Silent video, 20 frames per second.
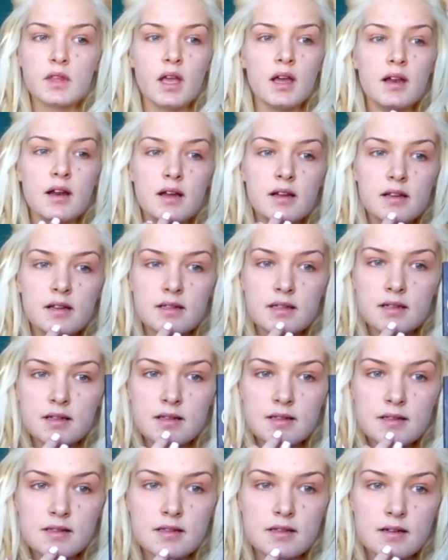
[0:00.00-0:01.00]
And I need to
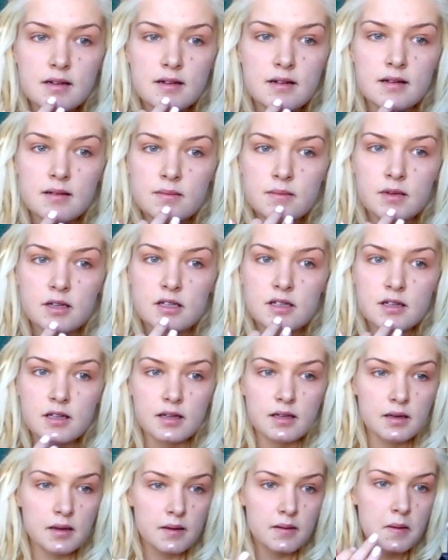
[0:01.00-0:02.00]
conceal my
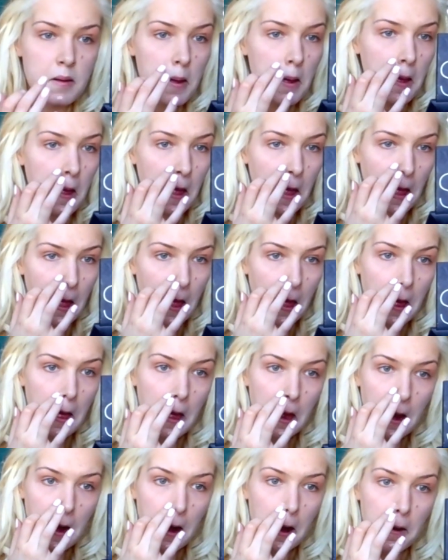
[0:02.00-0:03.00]
chin
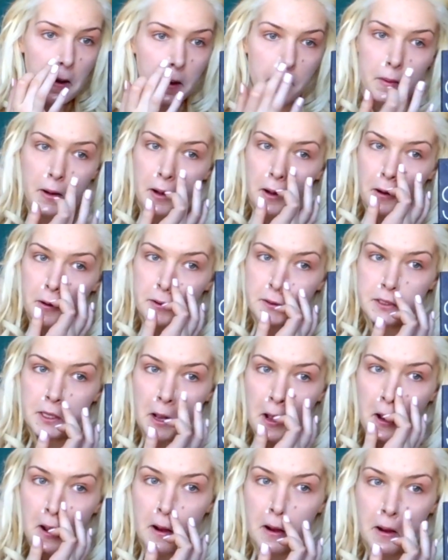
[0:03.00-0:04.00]
around my nose.
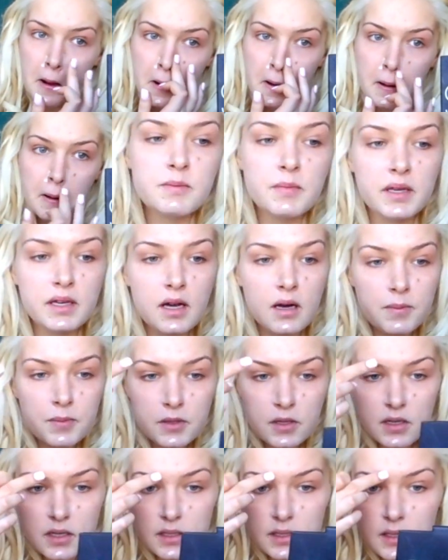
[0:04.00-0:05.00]
This makeup
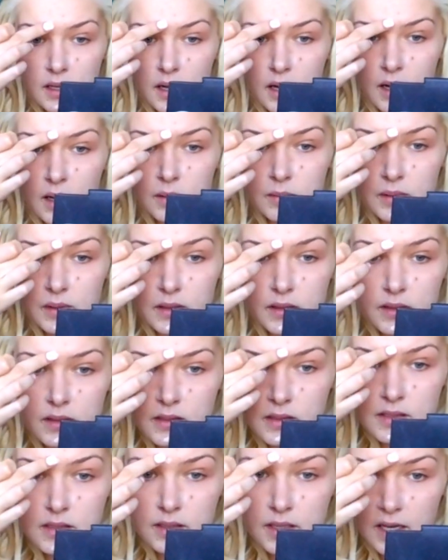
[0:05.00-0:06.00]
look
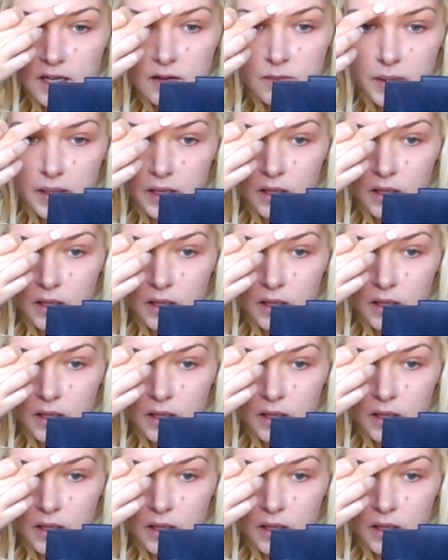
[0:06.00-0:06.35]
is kind of